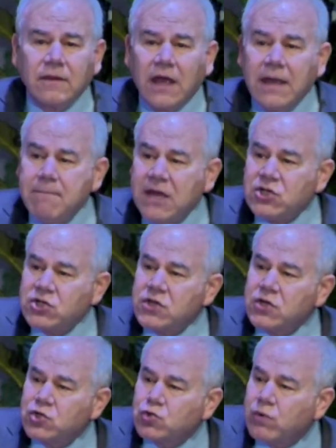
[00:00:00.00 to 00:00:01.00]
I mentioned
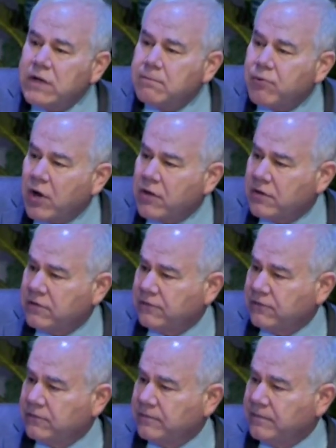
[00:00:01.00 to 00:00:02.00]
they're twin
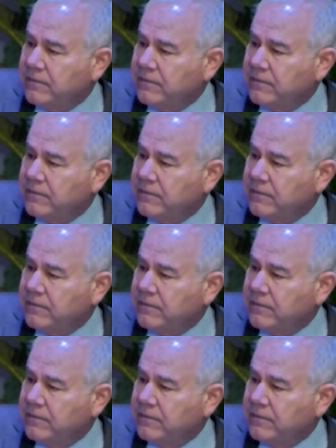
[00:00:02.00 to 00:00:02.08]
brothers.